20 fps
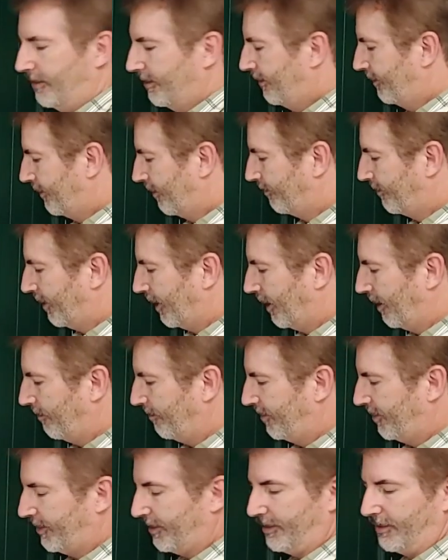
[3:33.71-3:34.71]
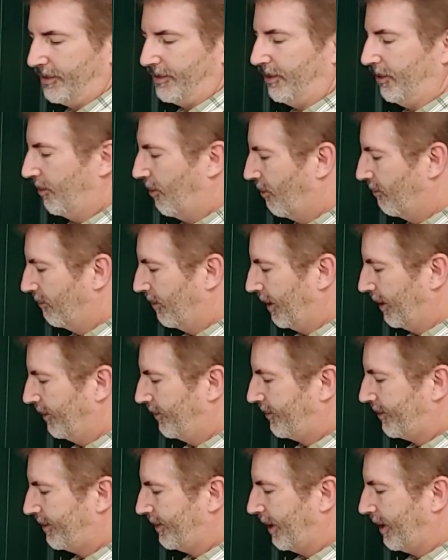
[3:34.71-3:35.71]
sometimes the O-rings
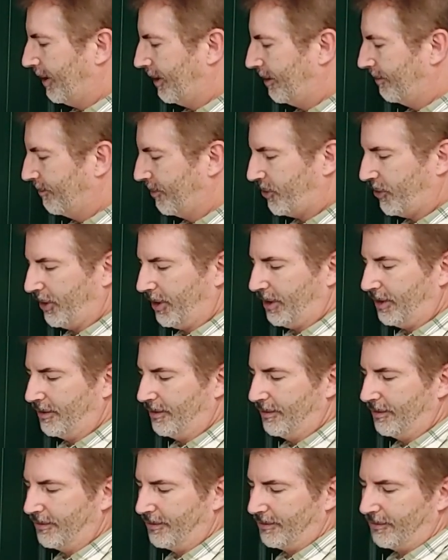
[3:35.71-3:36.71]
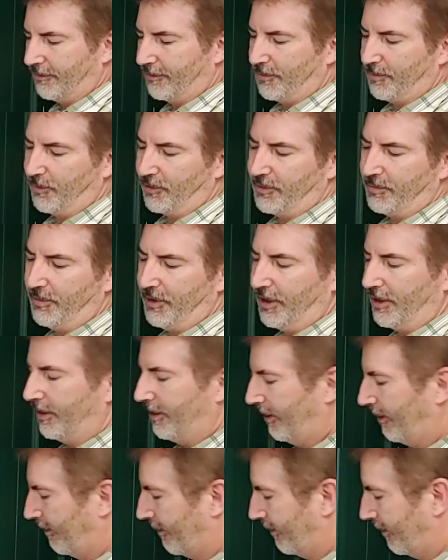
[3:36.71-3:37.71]
stay in the machine. They're supposed to be on
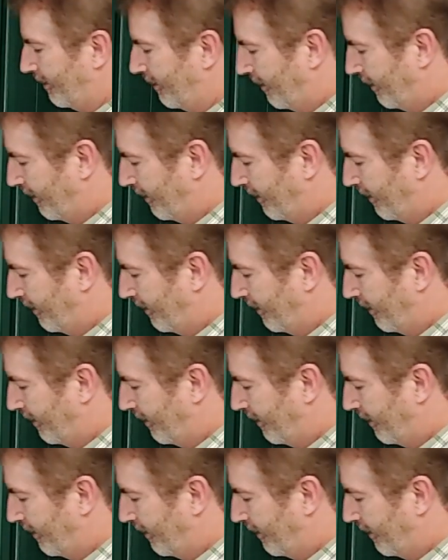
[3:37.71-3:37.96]
here.